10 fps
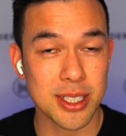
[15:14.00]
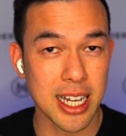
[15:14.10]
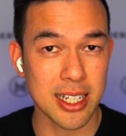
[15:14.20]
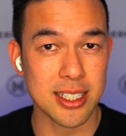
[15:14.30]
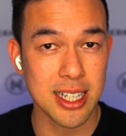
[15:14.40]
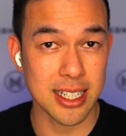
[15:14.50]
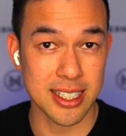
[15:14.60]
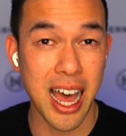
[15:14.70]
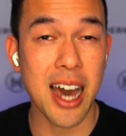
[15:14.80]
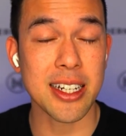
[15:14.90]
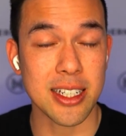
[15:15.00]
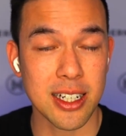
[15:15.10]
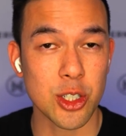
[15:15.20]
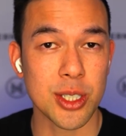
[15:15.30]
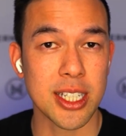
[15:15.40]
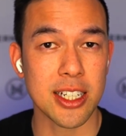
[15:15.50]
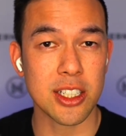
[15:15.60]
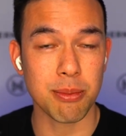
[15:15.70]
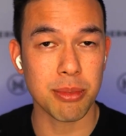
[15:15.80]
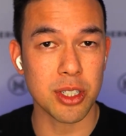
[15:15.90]
starting, I should say,
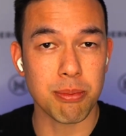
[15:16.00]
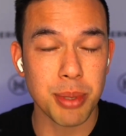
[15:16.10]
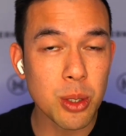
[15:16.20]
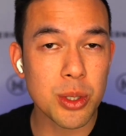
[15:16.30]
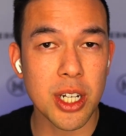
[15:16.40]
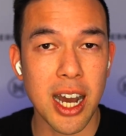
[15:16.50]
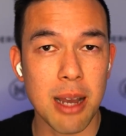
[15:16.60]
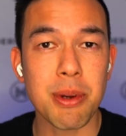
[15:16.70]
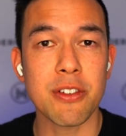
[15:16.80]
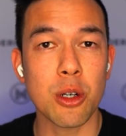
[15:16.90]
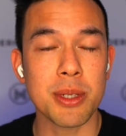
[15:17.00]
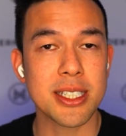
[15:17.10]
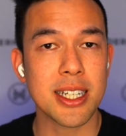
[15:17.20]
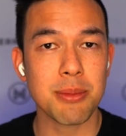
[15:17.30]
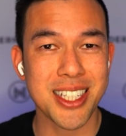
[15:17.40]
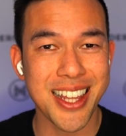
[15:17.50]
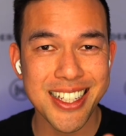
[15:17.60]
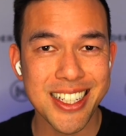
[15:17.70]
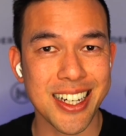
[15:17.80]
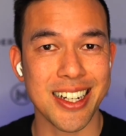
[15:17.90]
to build your high performance team so
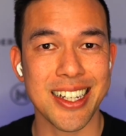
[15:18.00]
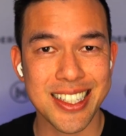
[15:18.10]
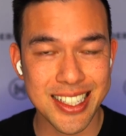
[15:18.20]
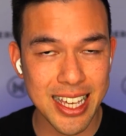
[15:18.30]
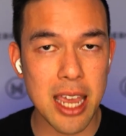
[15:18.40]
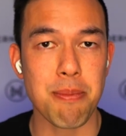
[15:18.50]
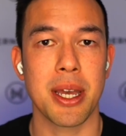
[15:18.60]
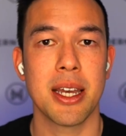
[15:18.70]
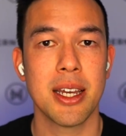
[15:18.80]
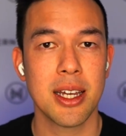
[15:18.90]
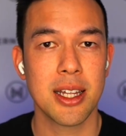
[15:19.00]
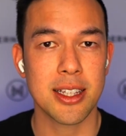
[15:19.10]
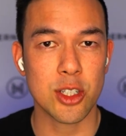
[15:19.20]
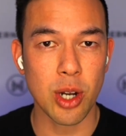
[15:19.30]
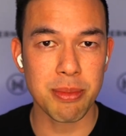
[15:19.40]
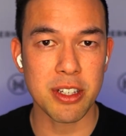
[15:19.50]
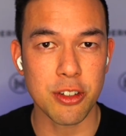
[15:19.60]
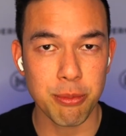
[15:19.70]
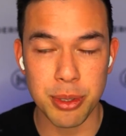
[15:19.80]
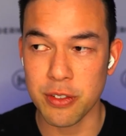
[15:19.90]
that you can escape the trap that
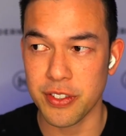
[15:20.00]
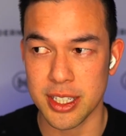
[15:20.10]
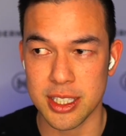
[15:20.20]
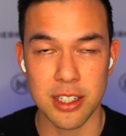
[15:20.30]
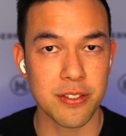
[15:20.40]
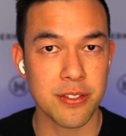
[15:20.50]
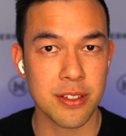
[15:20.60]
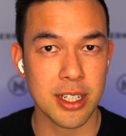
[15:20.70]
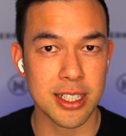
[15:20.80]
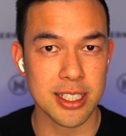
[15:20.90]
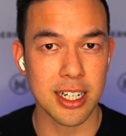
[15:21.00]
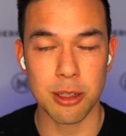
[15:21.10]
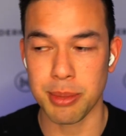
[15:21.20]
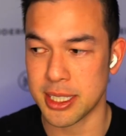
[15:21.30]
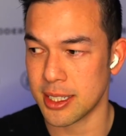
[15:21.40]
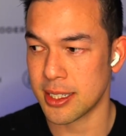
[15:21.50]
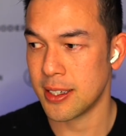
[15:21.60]
you've built for yourself inside of your business.